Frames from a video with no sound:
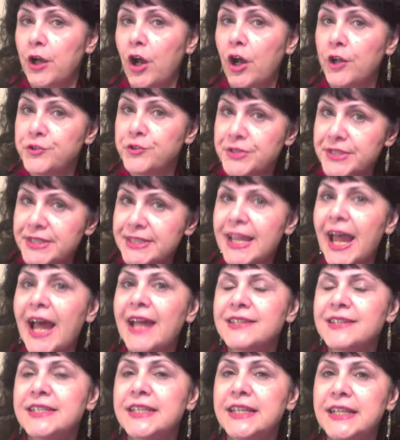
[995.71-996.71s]

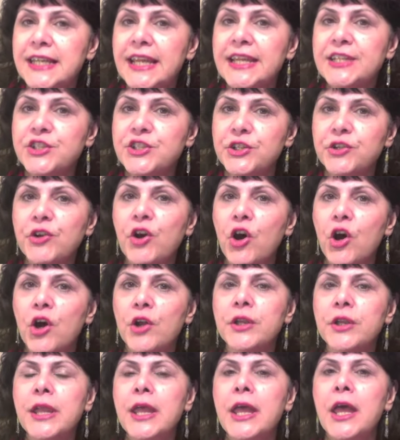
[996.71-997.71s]
understanding later on